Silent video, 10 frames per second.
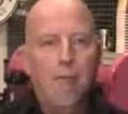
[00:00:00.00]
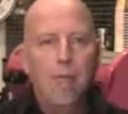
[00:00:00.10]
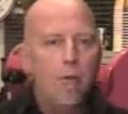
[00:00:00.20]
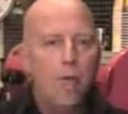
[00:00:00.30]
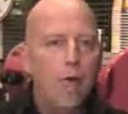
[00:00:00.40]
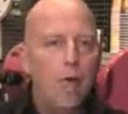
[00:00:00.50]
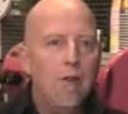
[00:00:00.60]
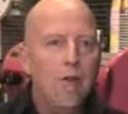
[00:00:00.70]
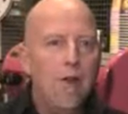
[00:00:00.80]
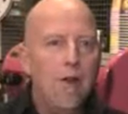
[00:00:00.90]
And I'm not
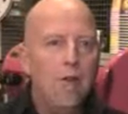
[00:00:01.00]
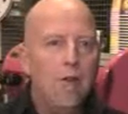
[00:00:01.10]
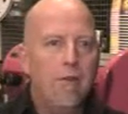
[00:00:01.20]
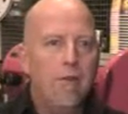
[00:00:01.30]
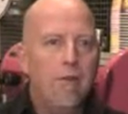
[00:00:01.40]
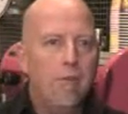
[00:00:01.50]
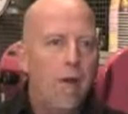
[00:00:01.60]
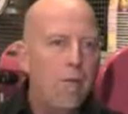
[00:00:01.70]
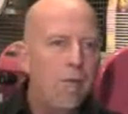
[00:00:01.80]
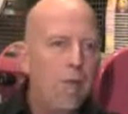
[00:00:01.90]
talking about the
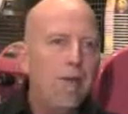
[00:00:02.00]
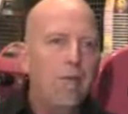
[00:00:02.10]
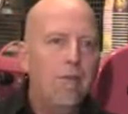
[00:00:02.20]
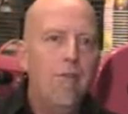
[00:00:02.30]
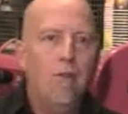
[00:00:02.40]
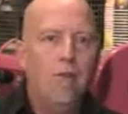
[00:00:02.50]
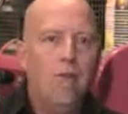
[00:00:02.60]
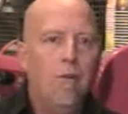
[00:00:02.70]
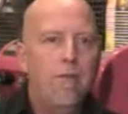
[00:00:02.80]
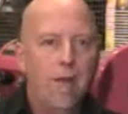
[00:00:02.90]
bubbles that you can see on
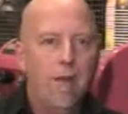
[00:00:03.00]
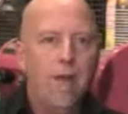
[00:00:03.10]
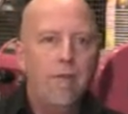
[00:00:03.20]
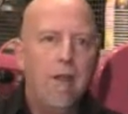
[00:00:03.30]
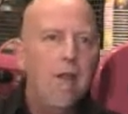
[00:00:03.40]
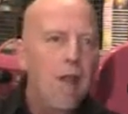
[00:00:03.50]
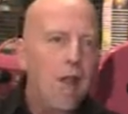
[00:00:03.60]
top of your latte.